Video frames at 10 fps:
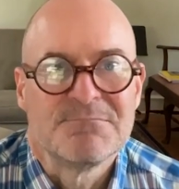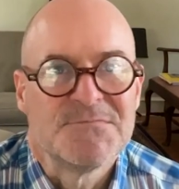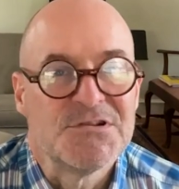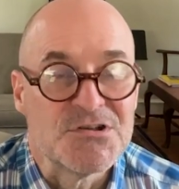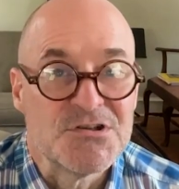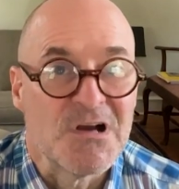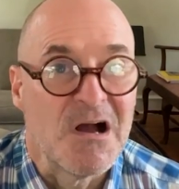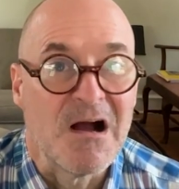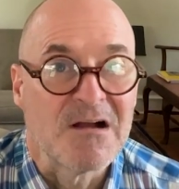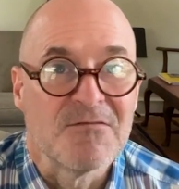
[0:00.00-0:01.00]
just
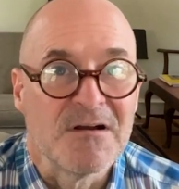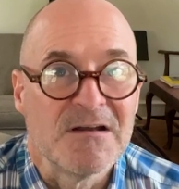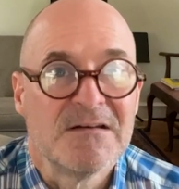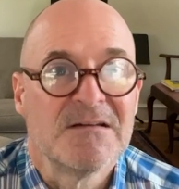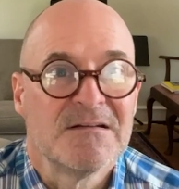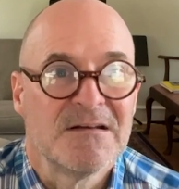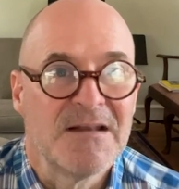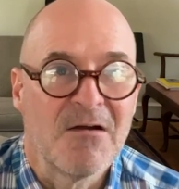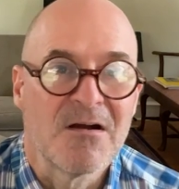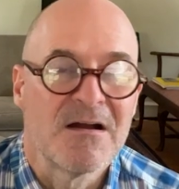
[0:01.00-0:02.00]
shock, right? And
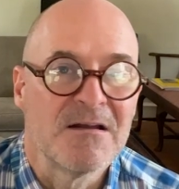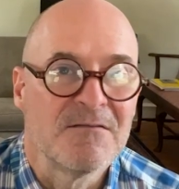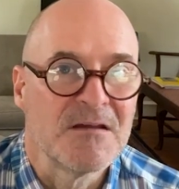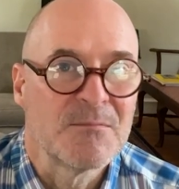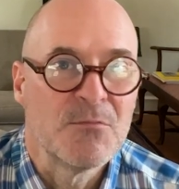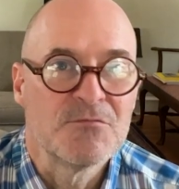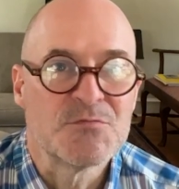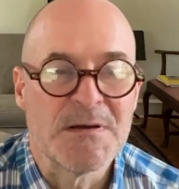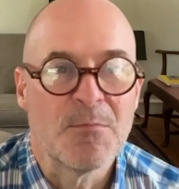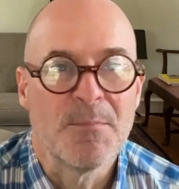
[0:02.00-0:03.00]
now it kind of like moves
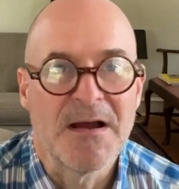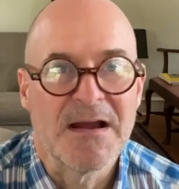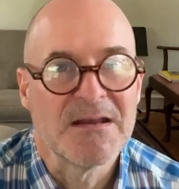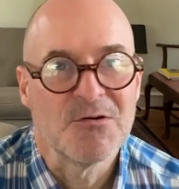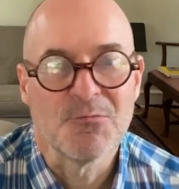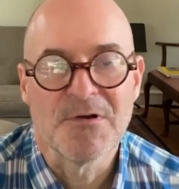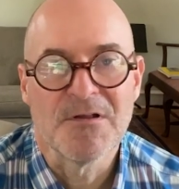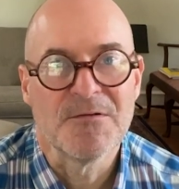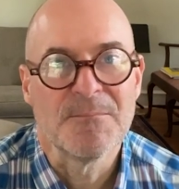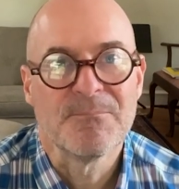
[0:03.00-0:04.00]
people back into
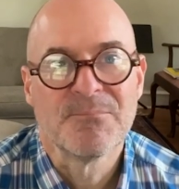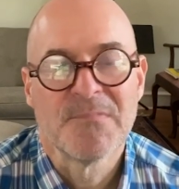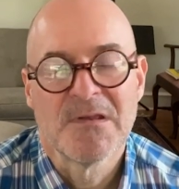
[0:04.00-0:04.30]
rhythm.